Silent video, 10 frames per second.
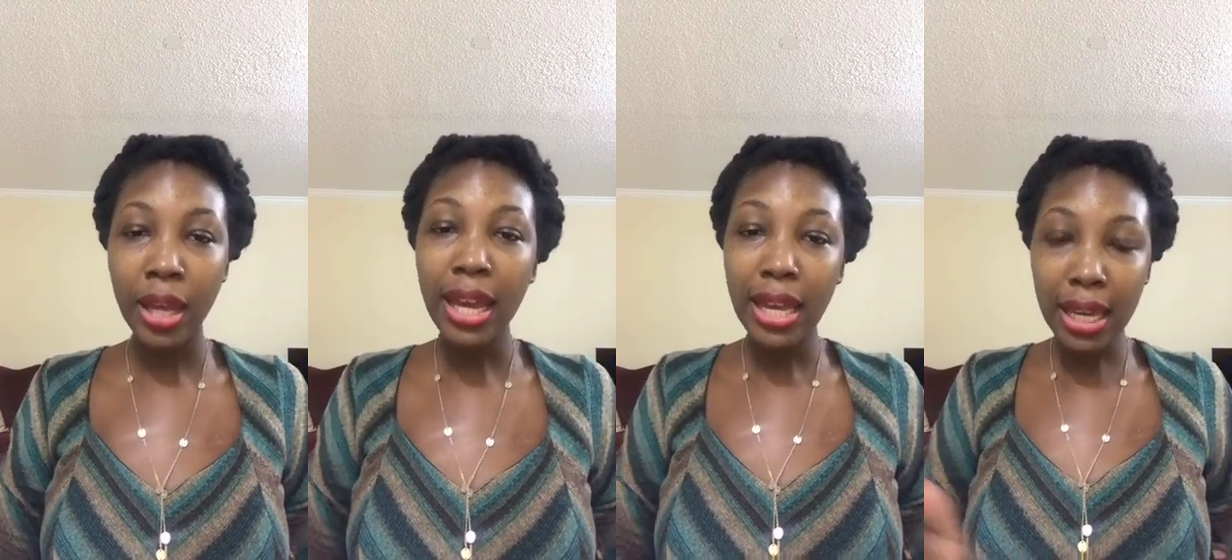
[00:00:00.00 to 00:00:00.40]

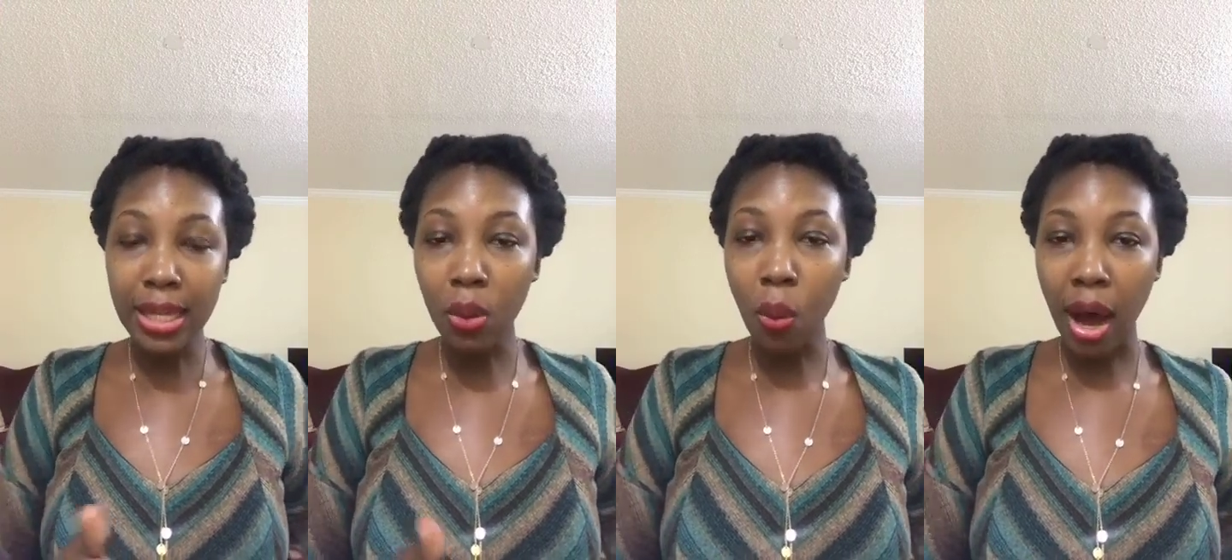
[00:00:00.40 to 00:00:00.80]
He's
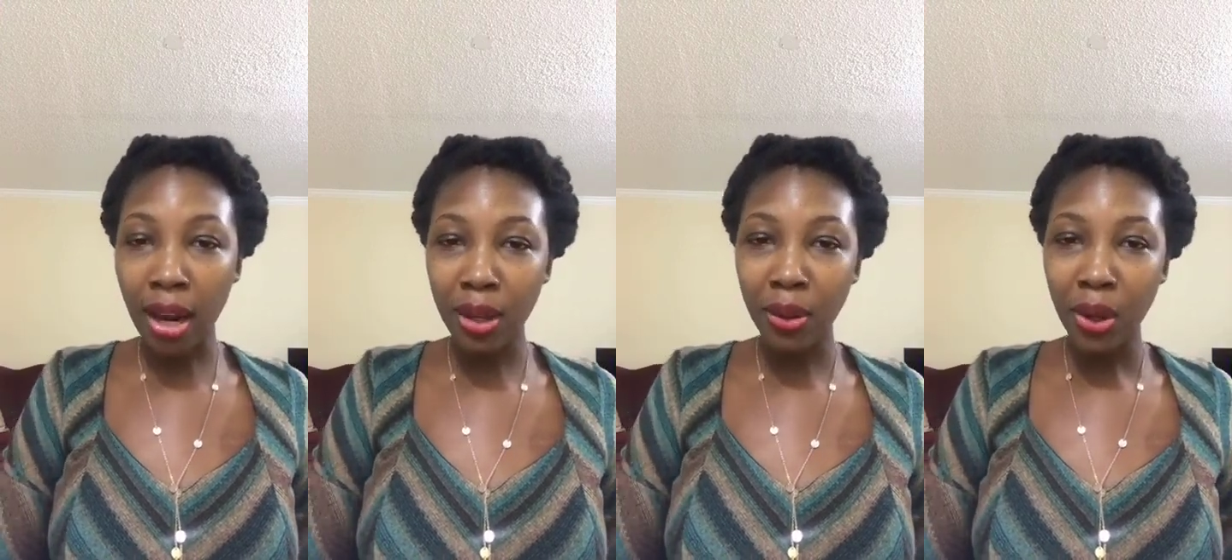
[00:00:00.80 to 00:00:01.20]
the
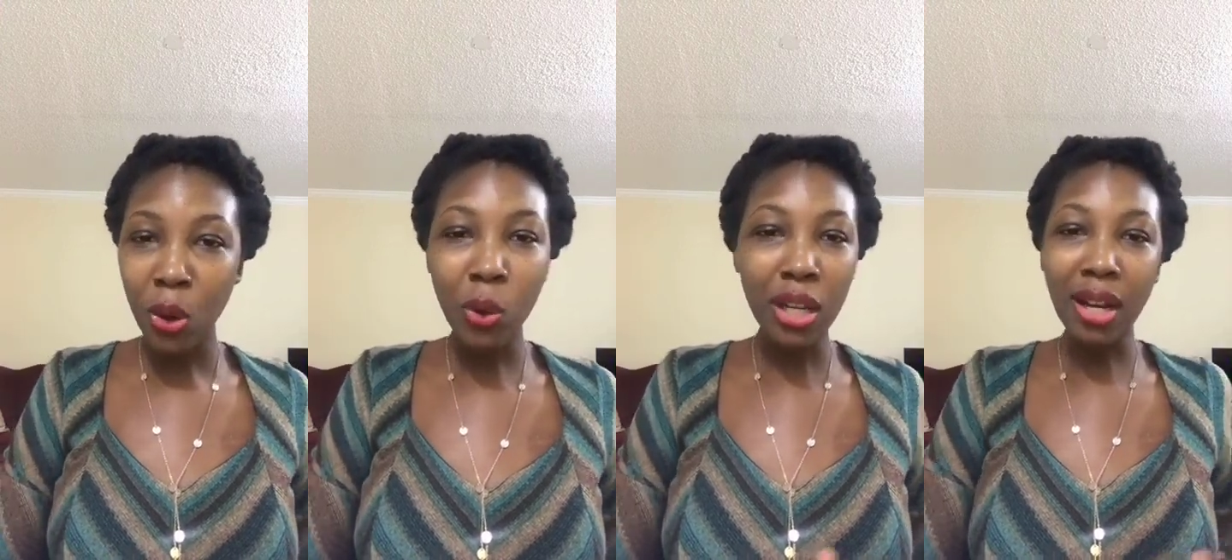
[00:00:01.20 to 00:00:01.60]
one
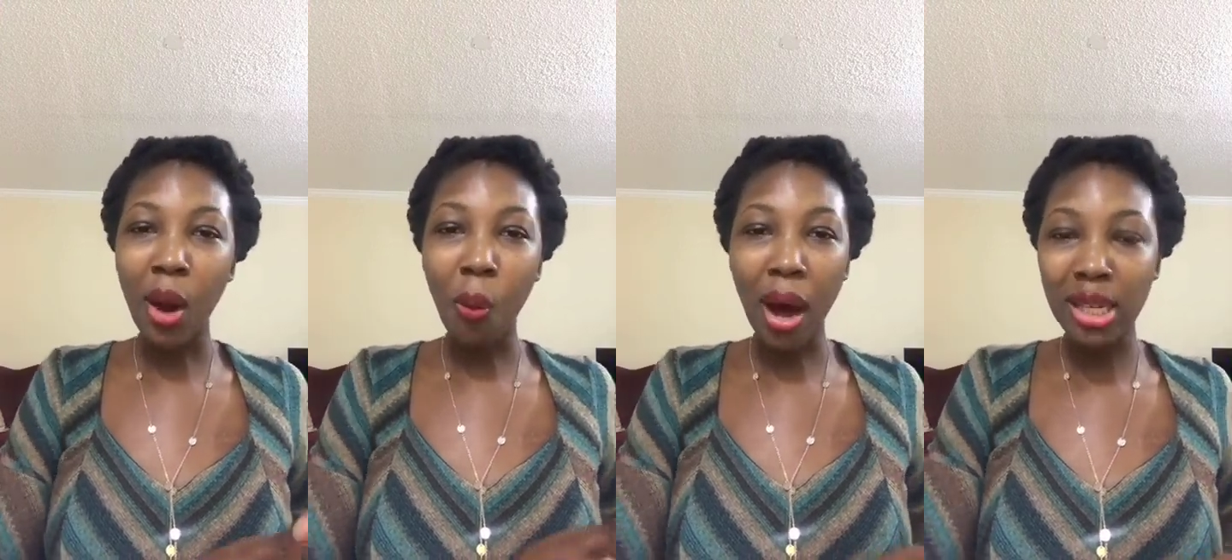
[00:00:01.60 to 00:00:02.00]
who did
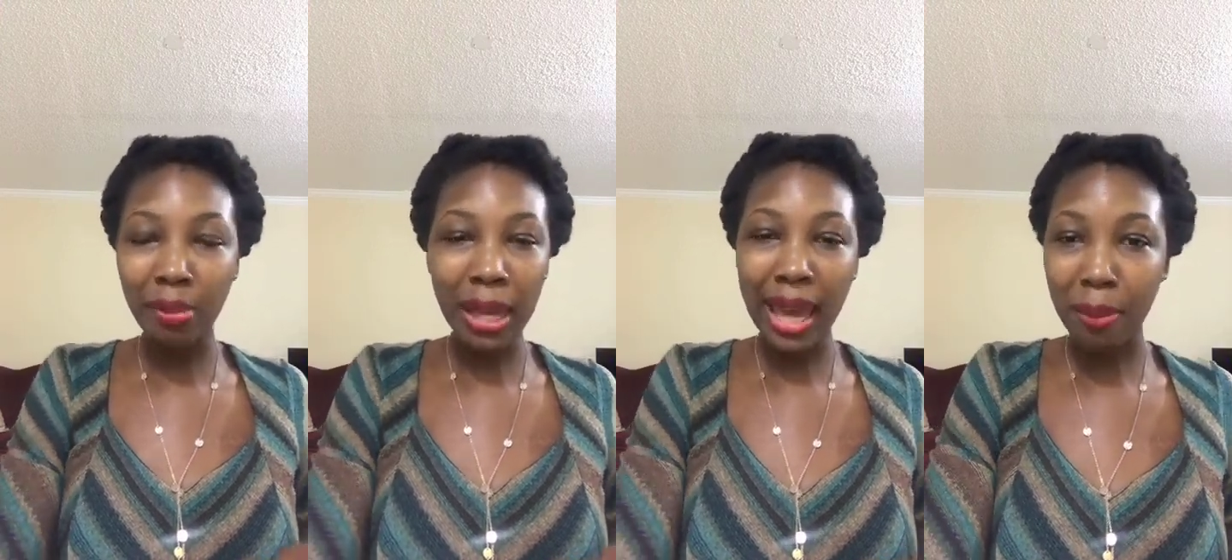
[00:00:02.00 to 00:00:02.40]
not want to
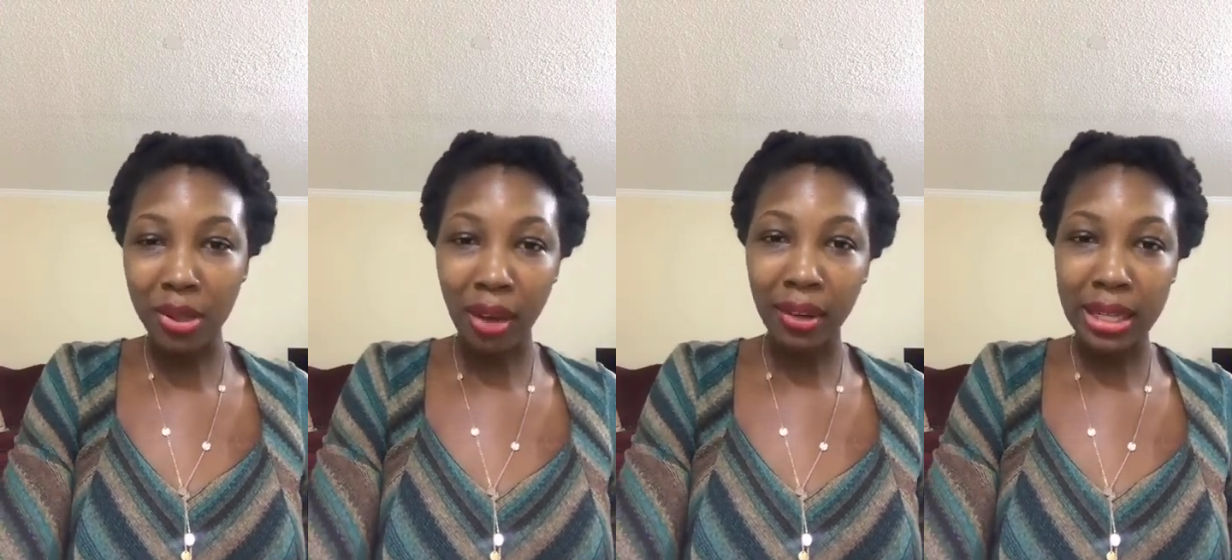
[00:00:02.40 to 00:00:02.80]
be kept,
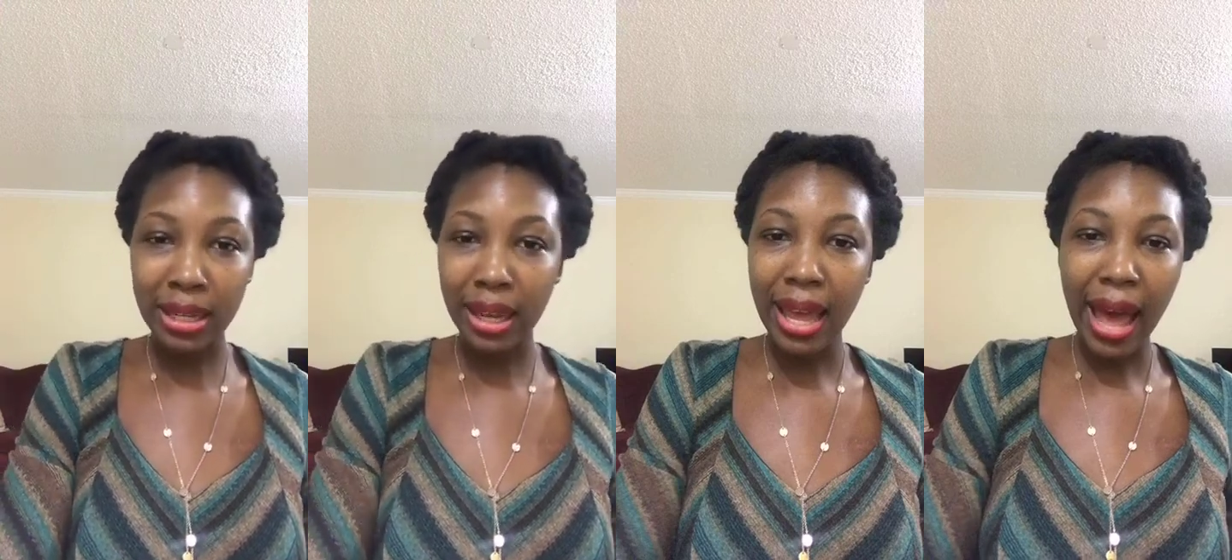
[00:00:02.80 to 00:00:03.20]

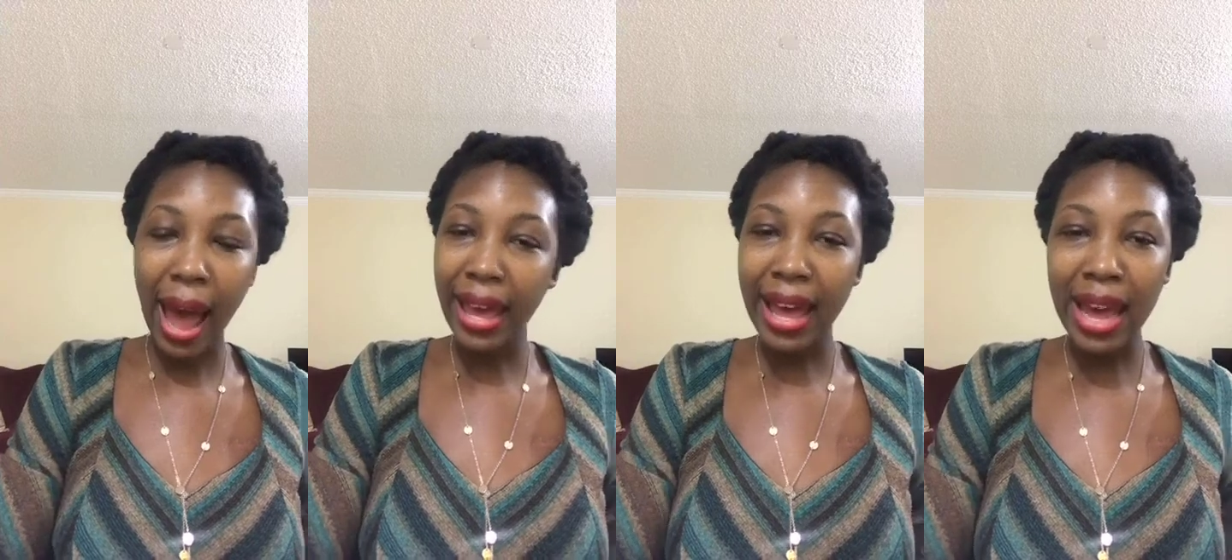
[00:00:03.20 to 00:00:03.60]
obviously.
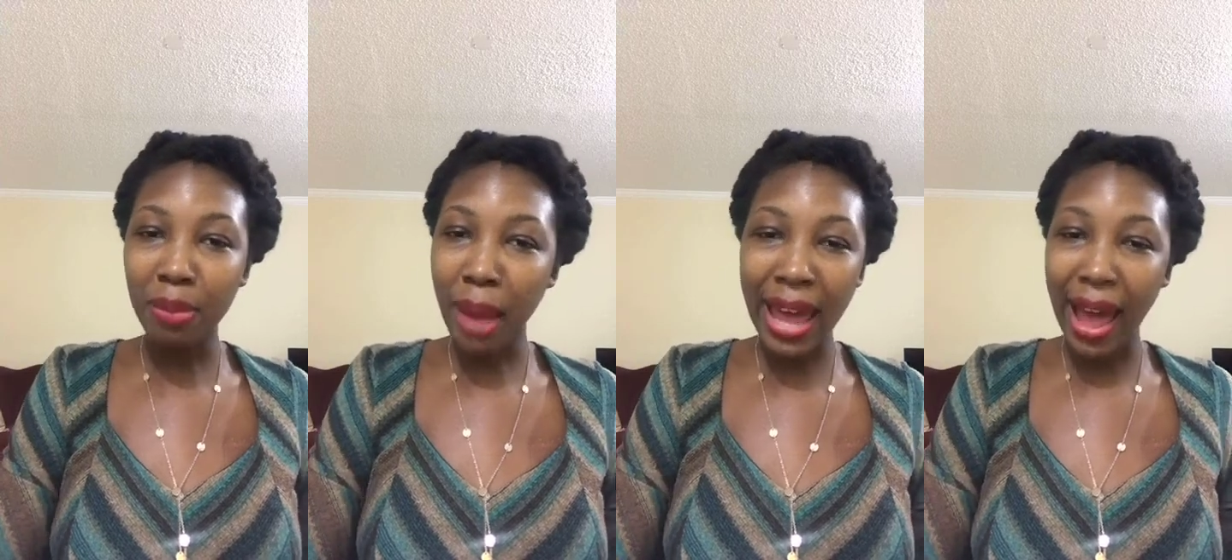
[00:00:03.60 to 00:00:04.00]
I
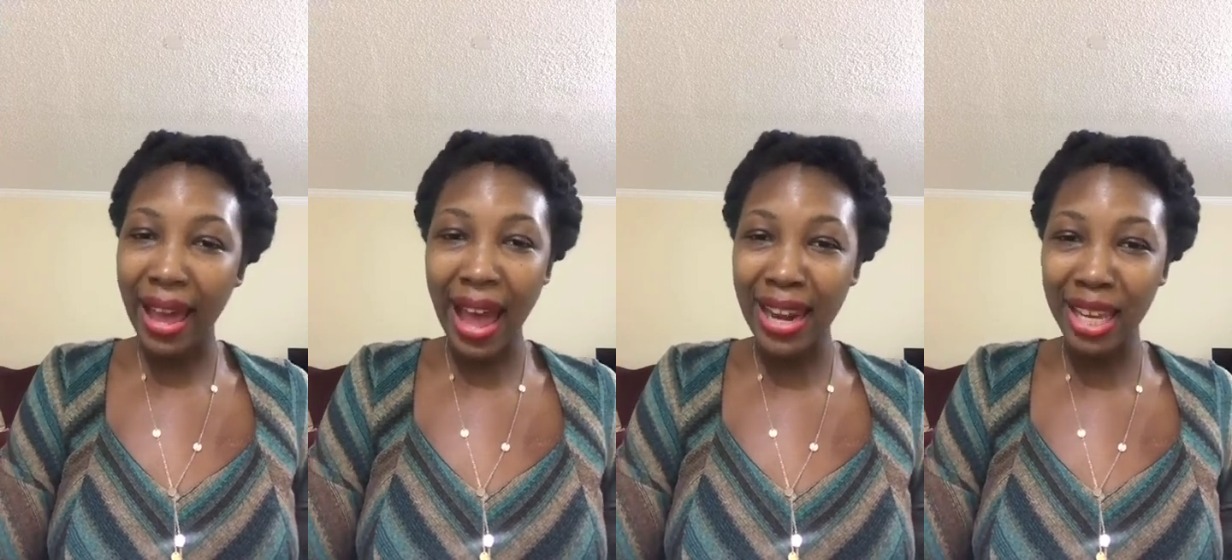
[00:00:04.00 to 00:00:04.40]

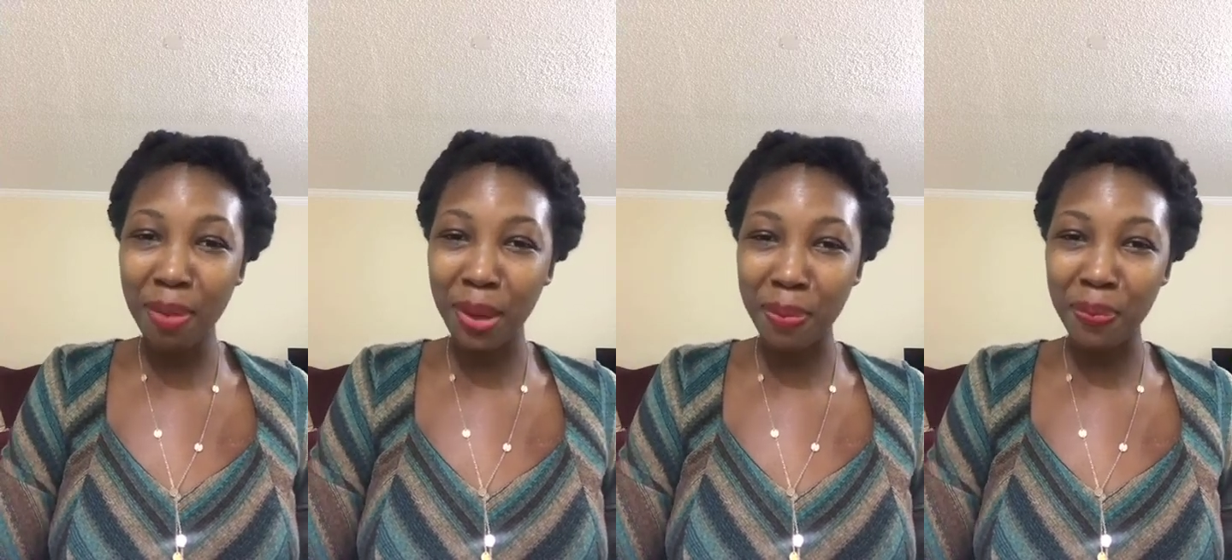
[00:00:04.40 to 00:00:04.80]
can't
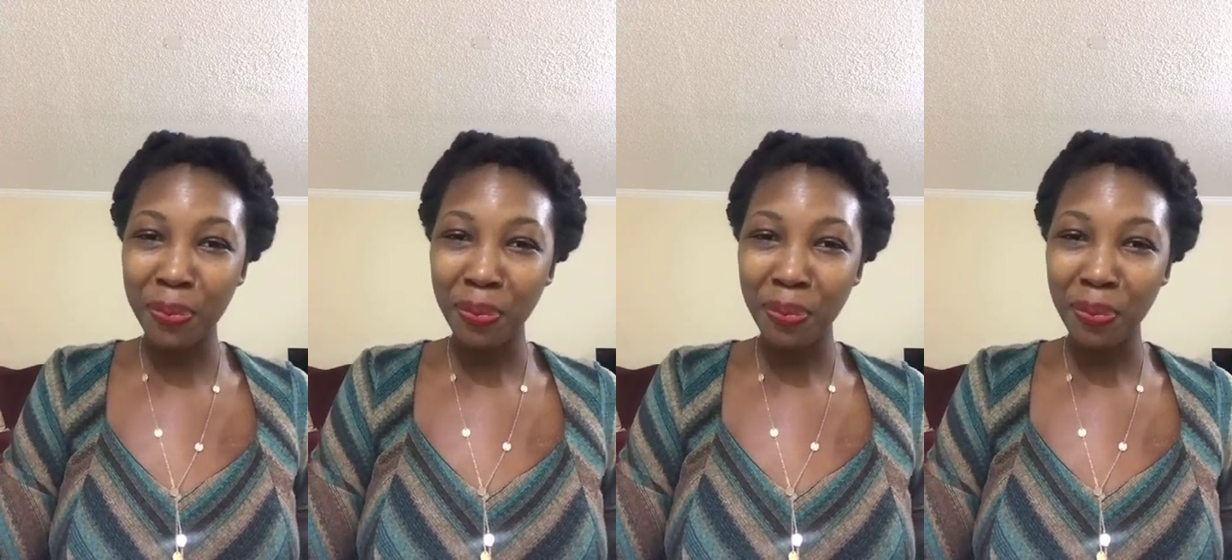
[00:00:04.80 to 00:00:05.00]
keep him.